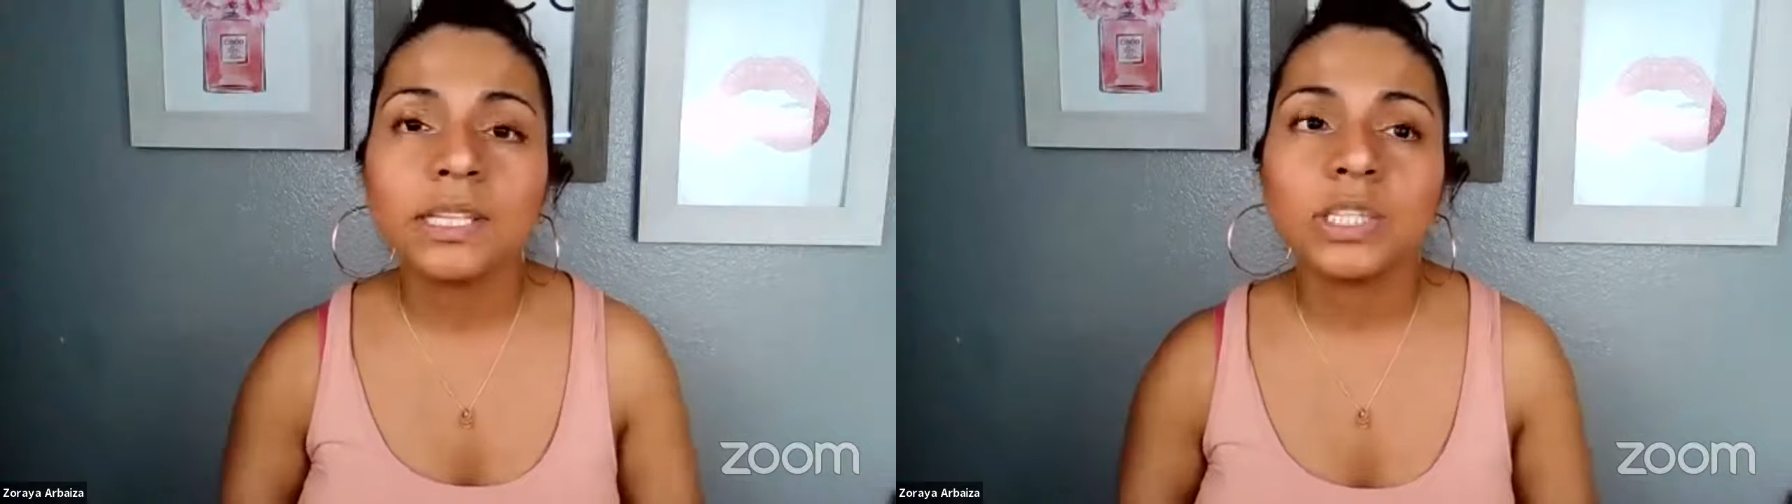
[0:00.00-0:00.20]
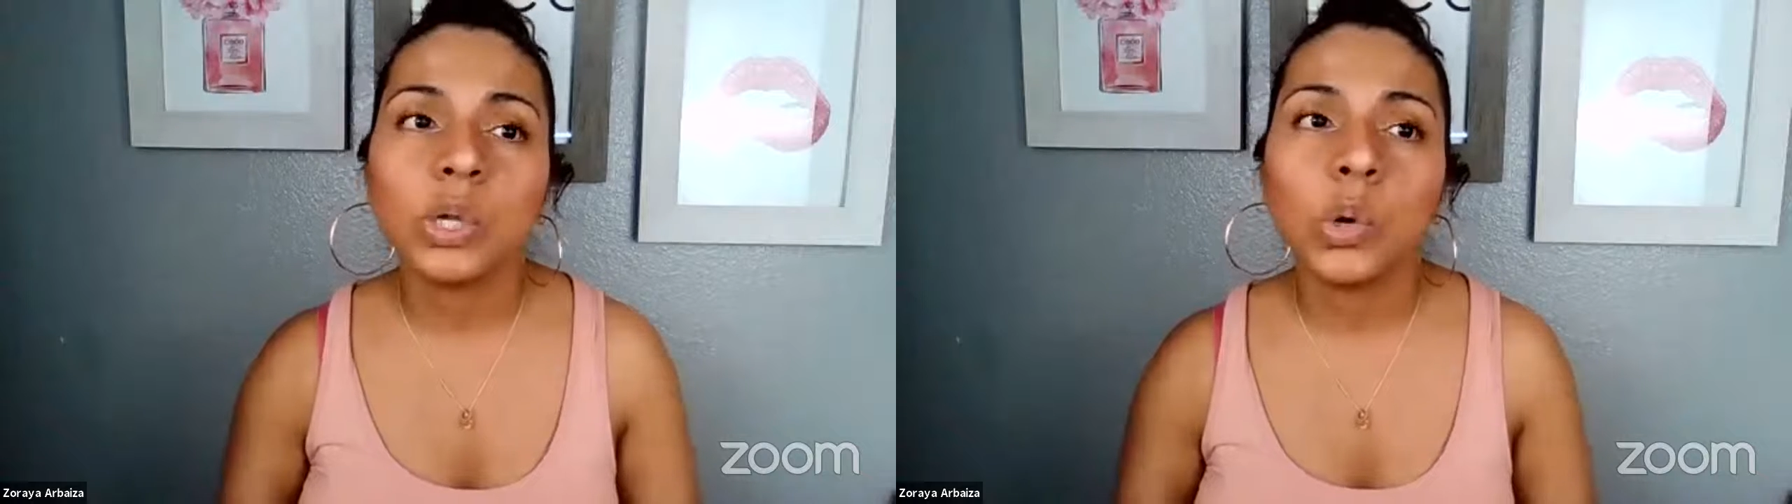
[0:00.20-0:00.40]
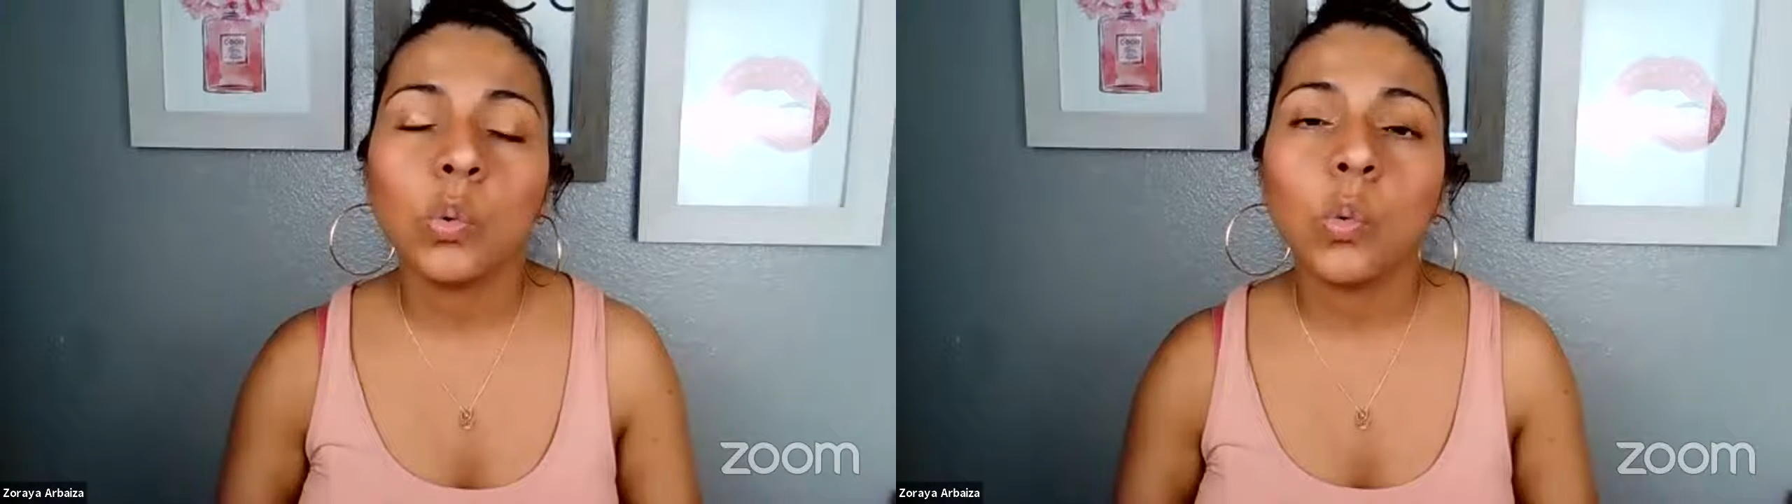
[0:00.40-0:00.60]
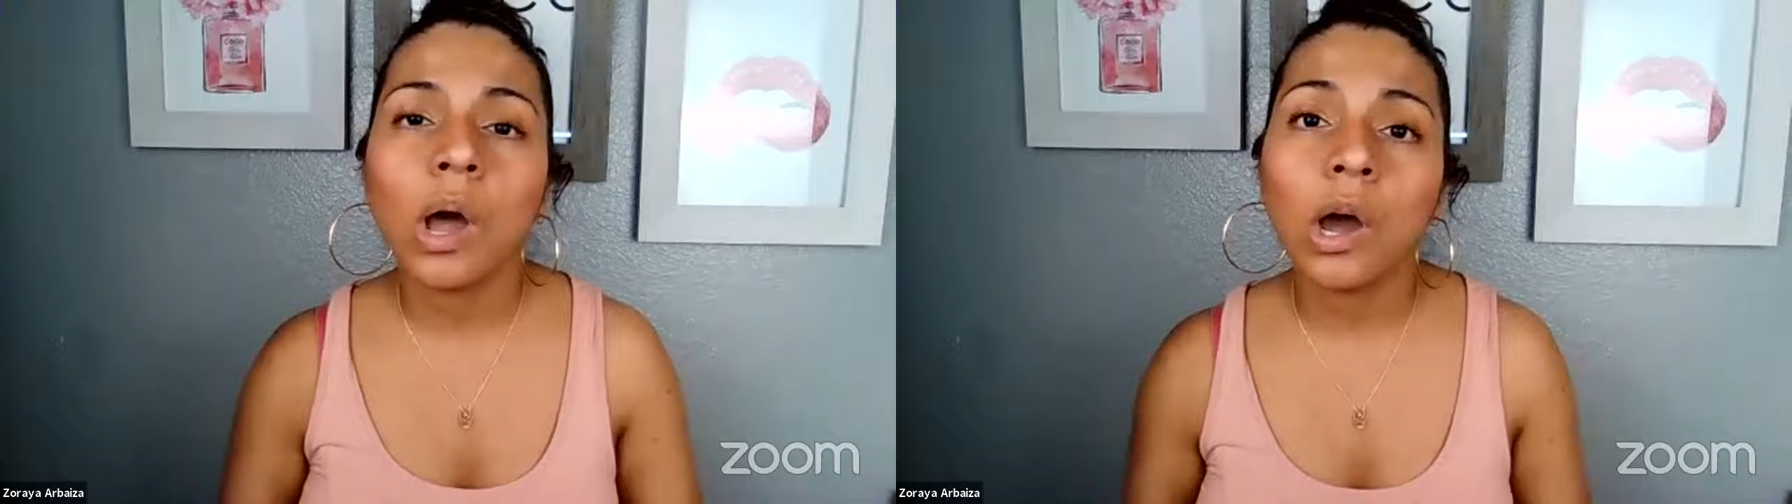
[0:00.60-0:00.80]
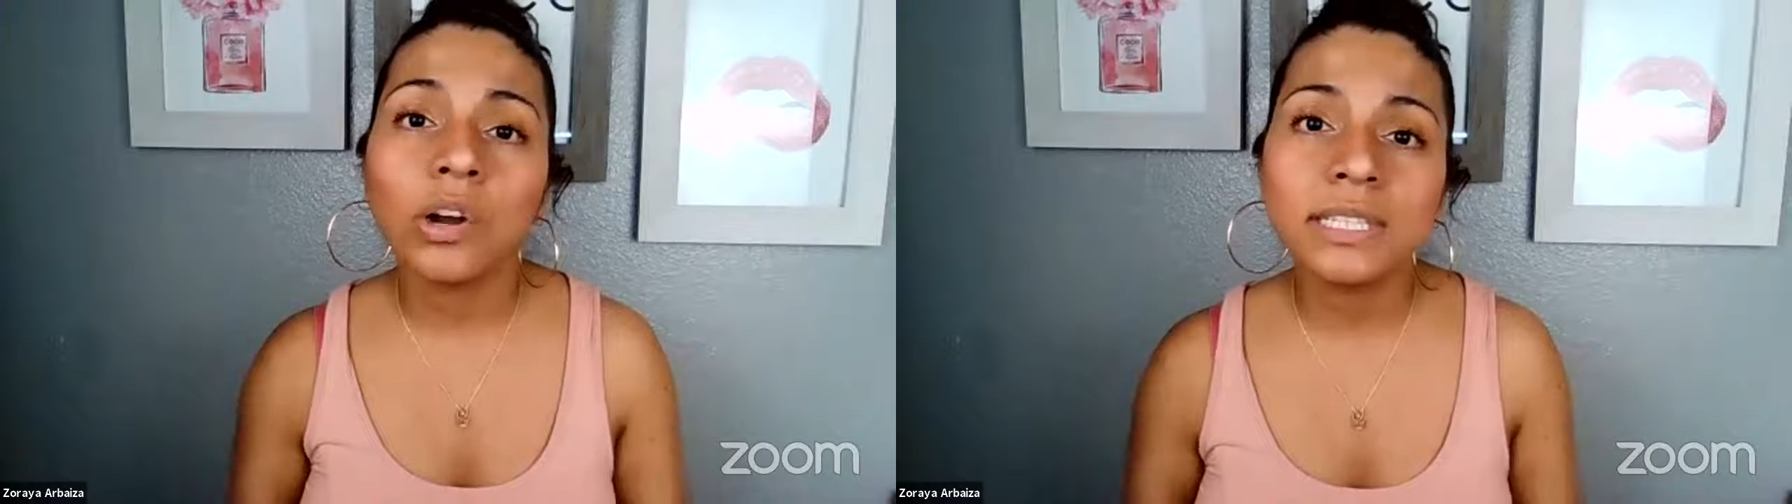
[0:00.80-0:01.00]
So
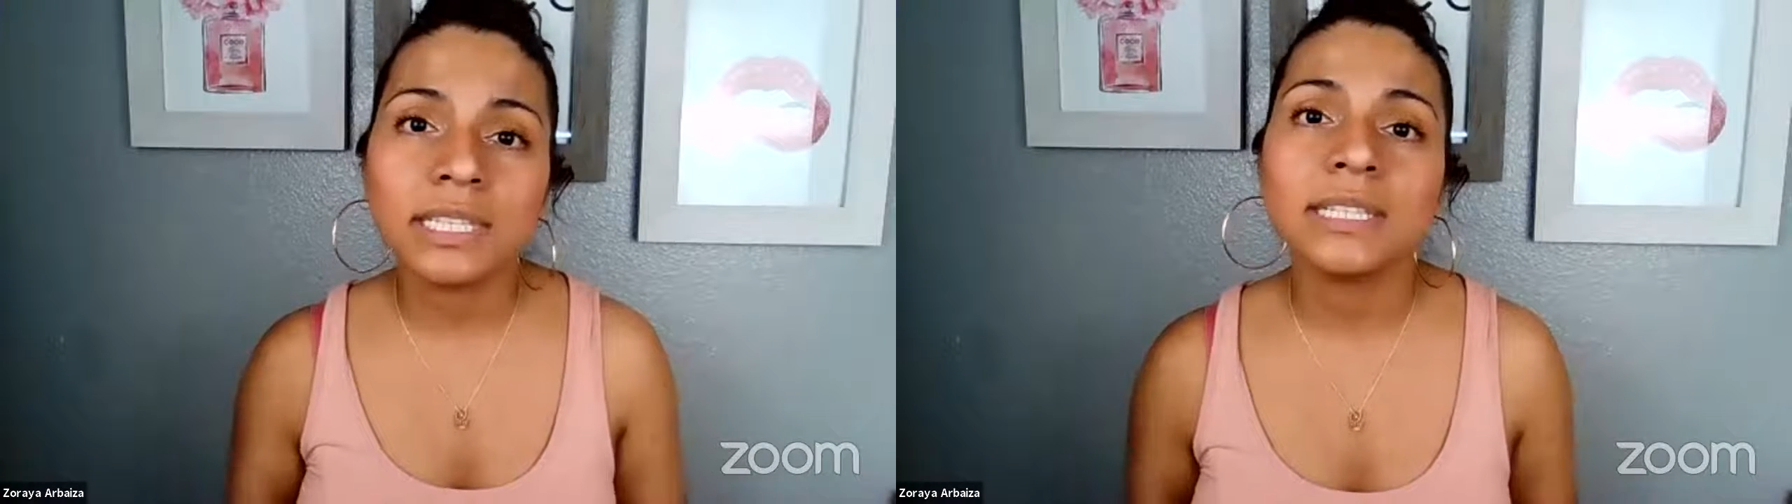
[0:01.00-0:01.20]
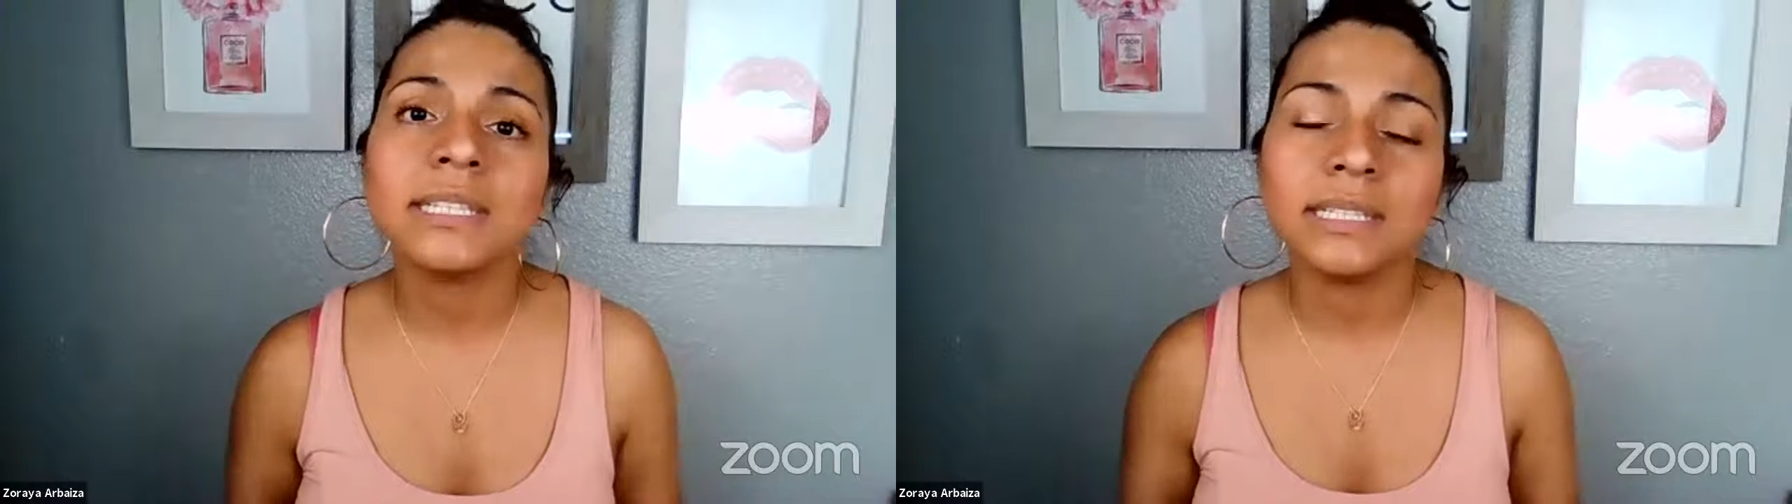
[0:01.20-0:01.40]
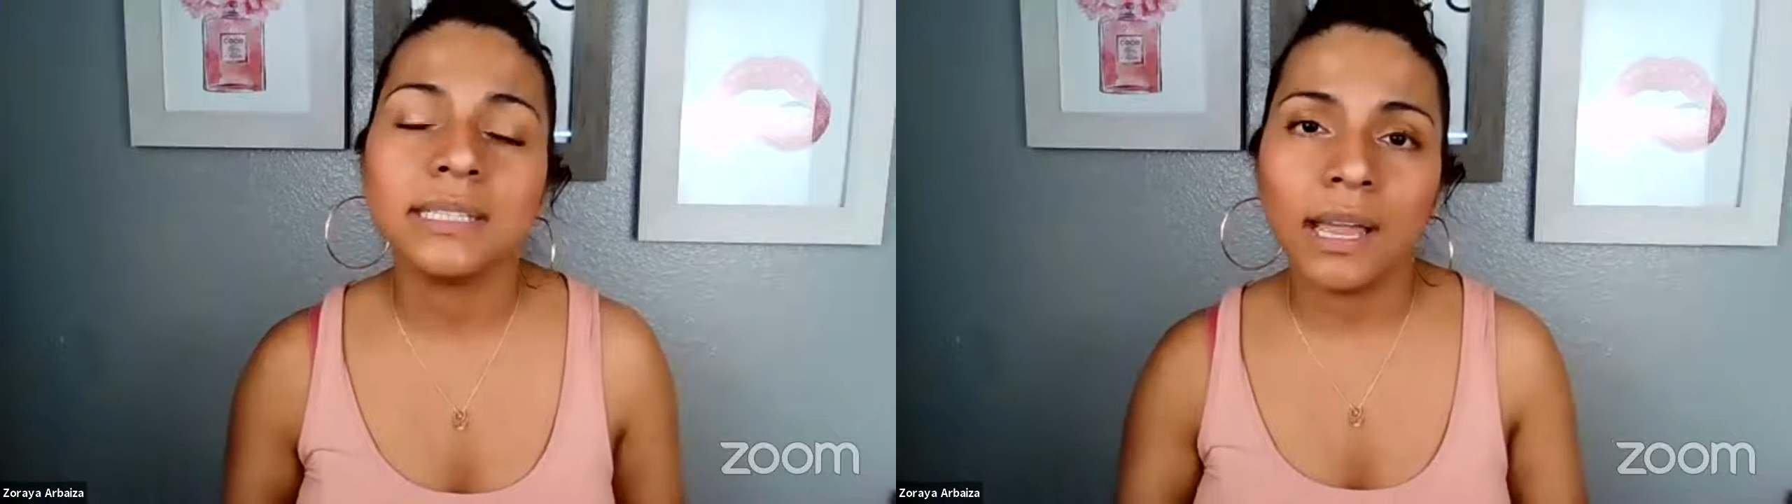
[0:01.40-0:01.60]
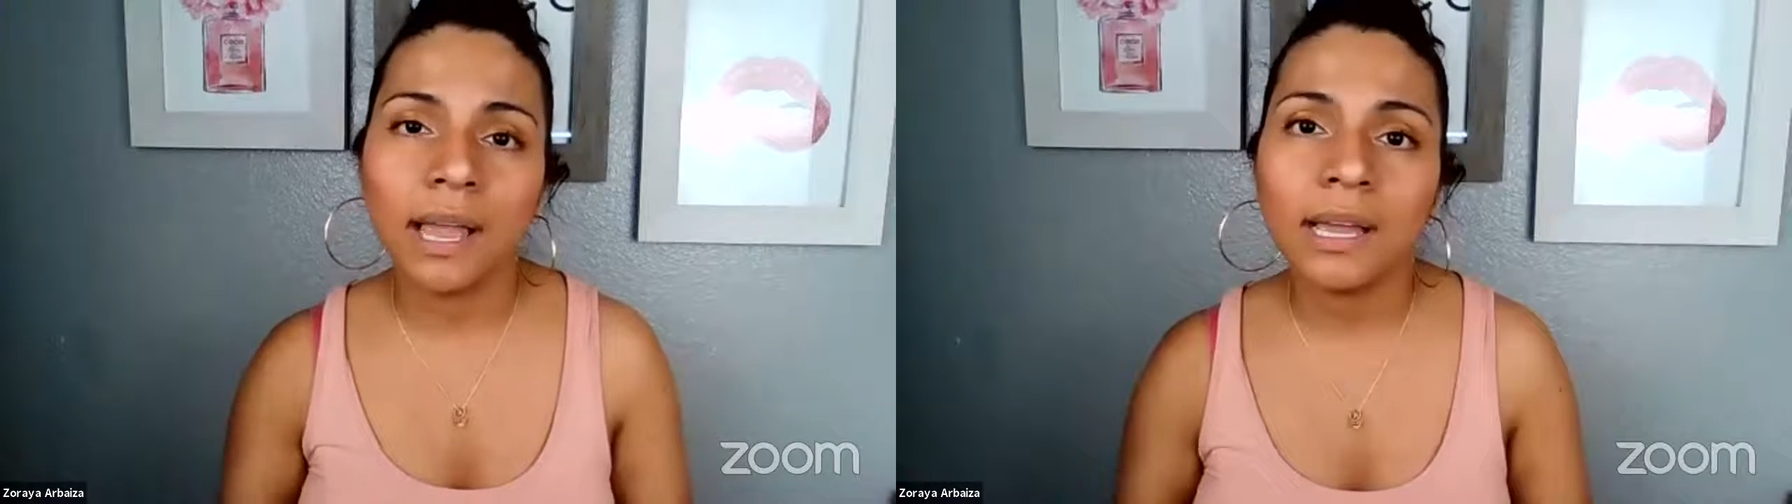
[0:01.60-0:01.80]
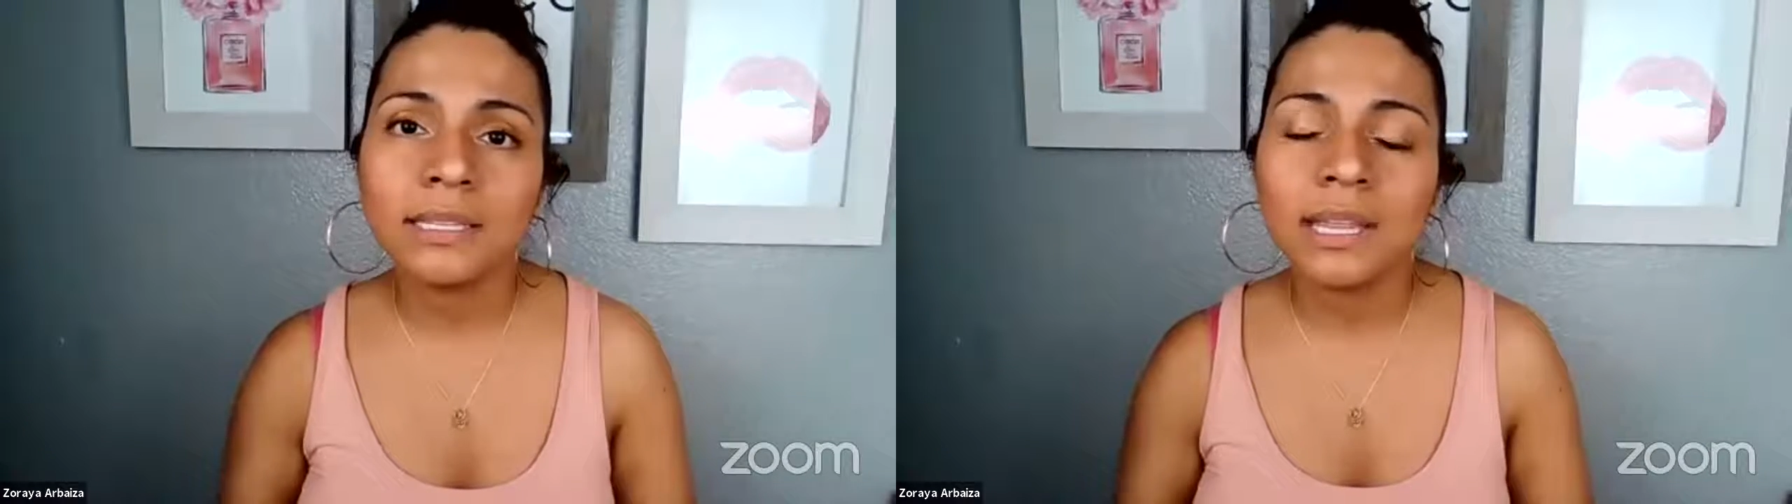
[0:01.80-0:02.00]
what our system
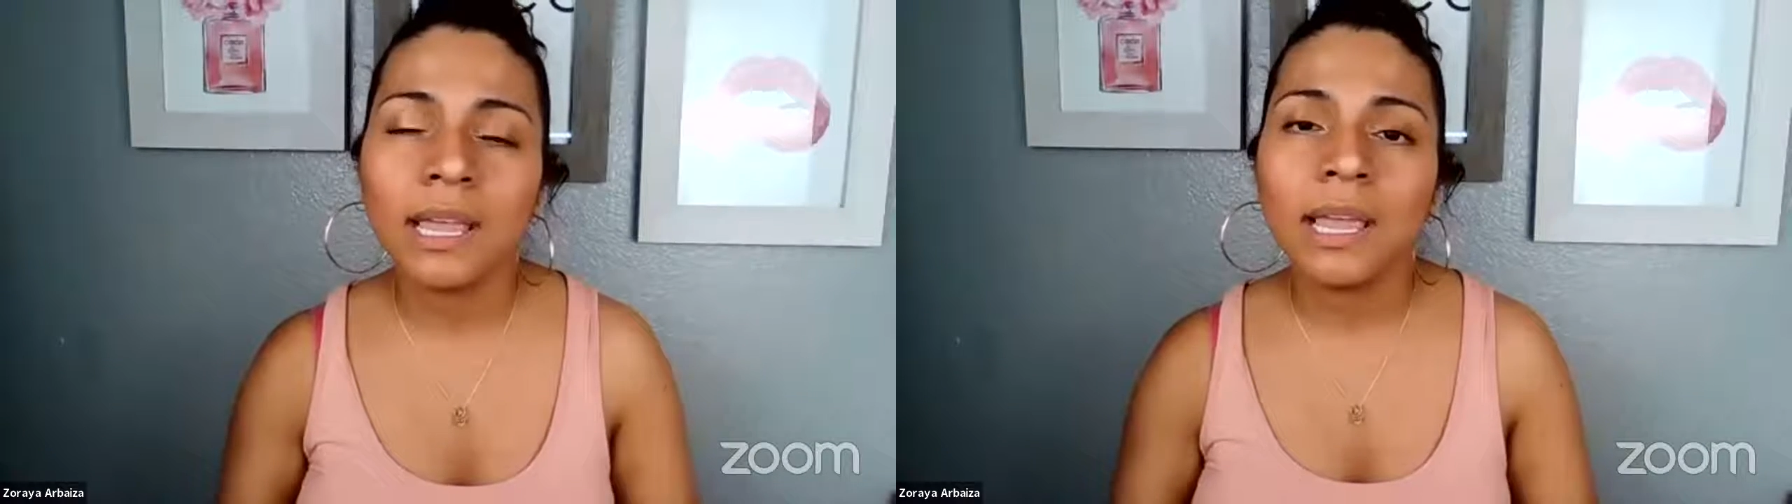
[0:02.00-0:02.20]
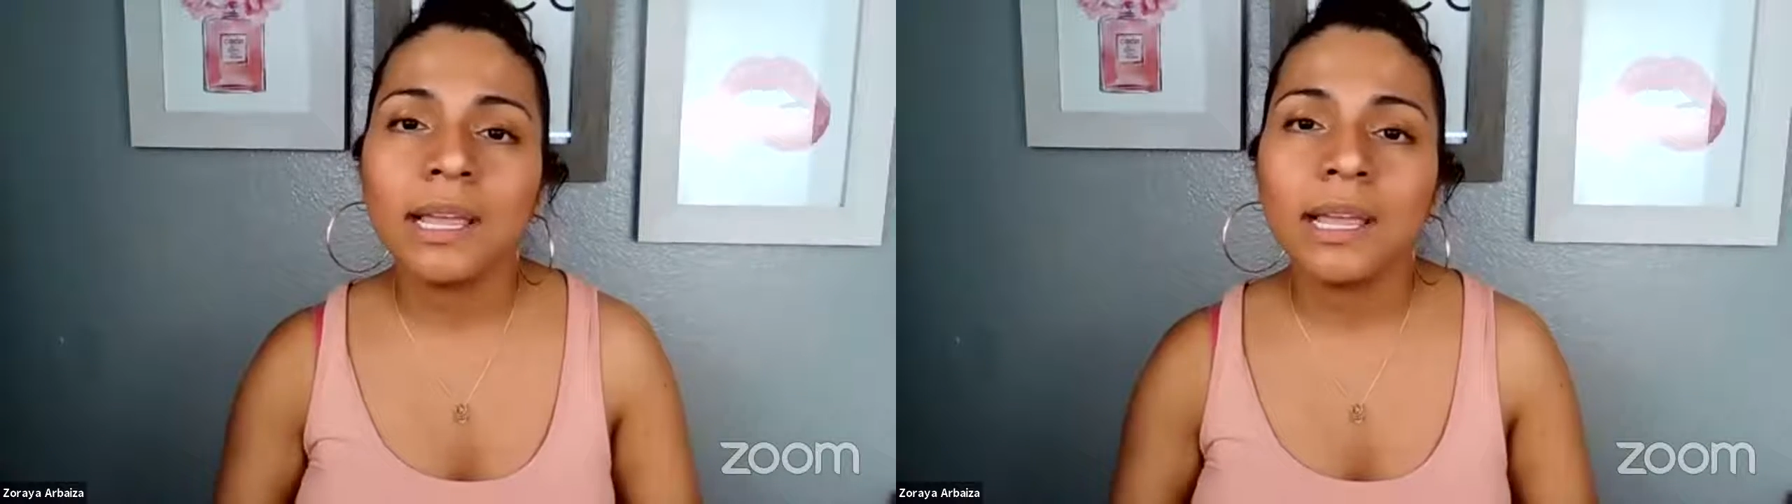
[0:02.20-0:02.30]
does,